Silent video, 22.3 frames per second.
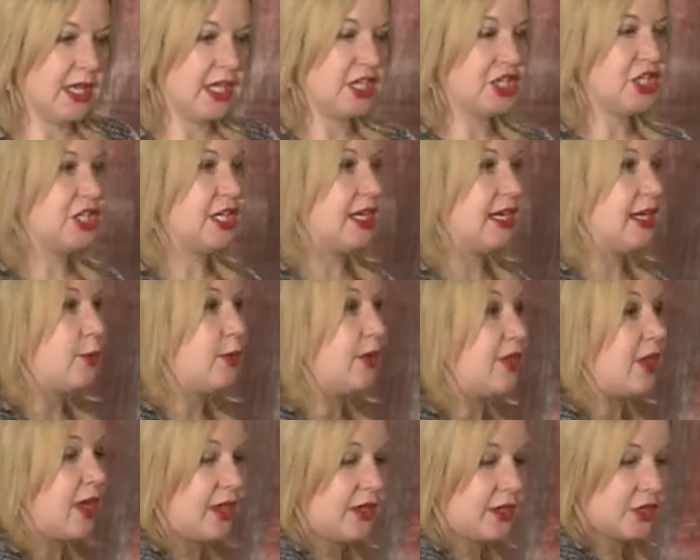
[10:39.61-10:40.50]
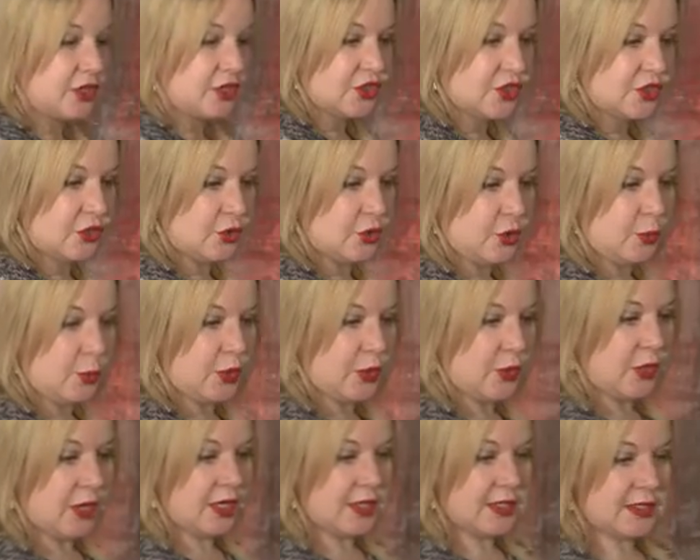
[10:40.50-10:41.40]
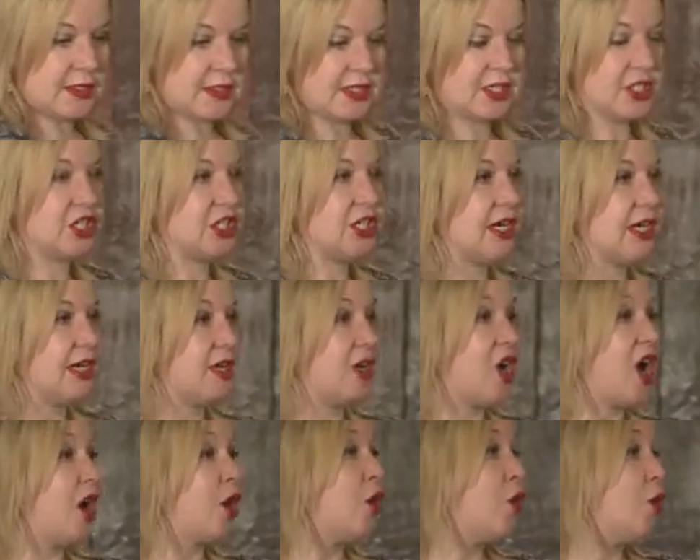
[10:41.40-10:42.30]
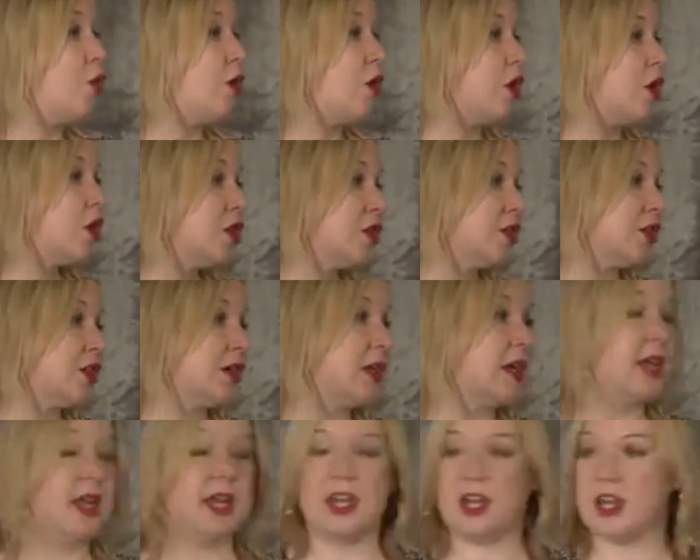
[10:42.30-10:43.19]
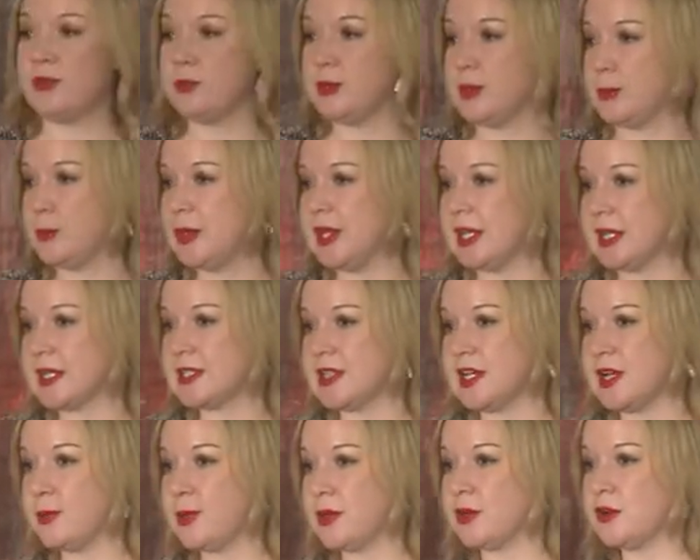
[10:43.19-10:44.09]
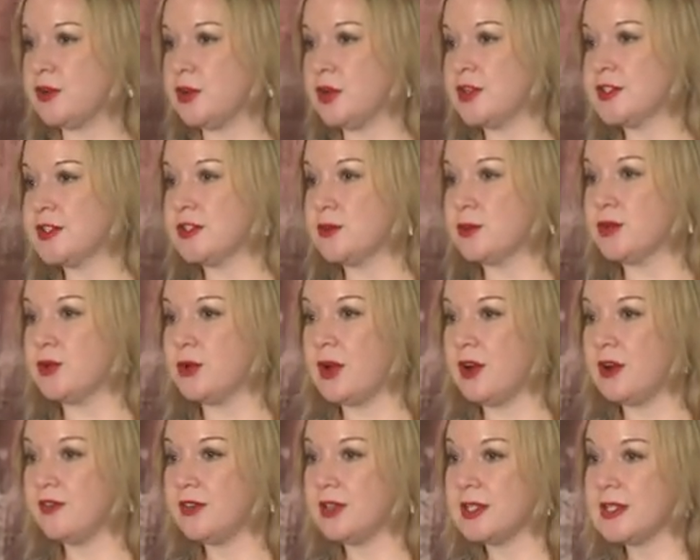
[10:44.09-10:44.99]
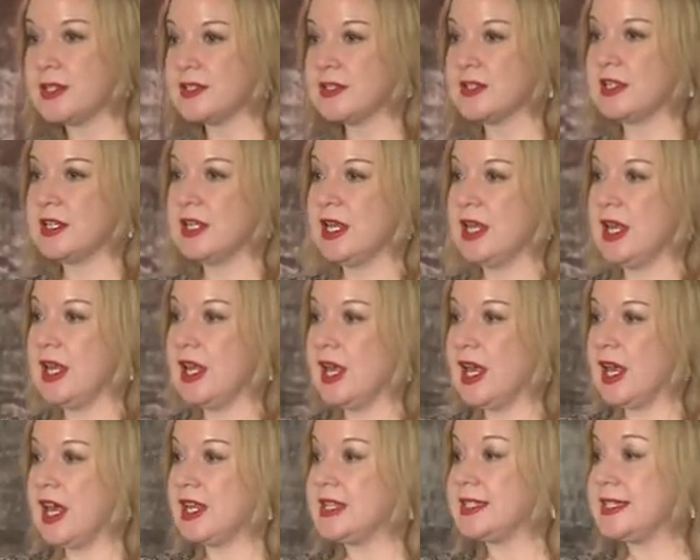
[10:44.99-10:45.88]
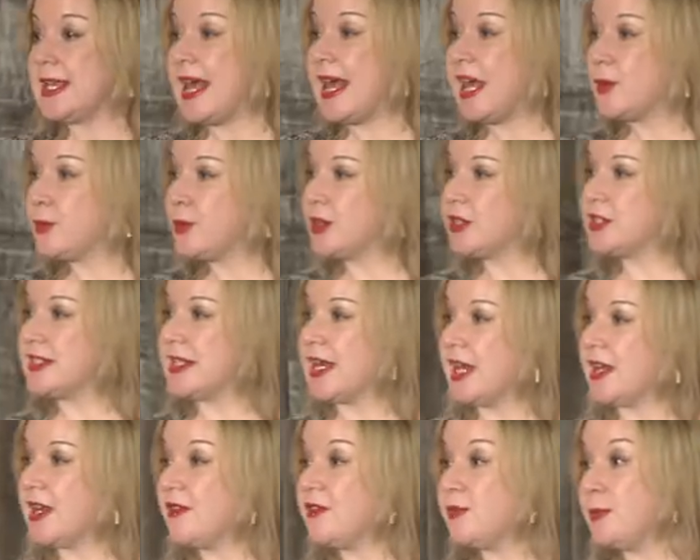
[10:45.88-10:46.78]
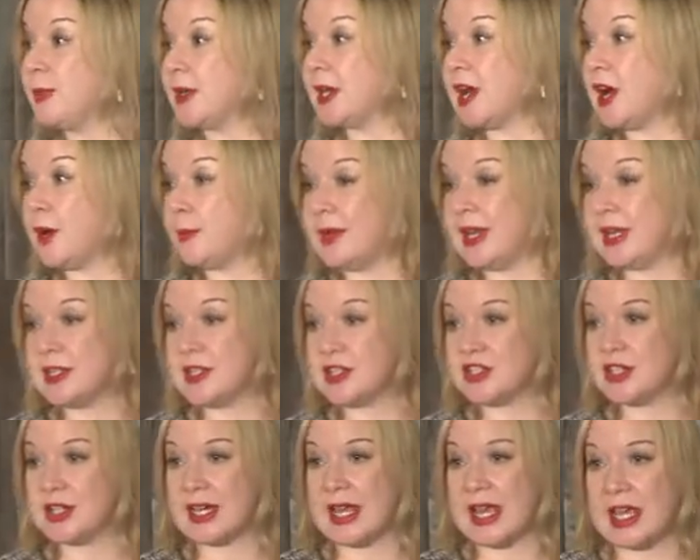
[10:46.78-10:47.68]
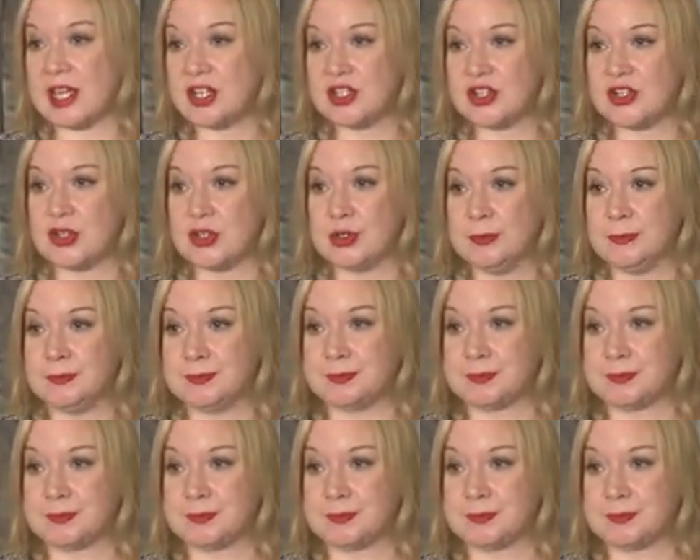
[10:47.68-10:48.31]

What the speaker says: sharing with other school boards. A quarter have been picked up across the province, and 10% have become international.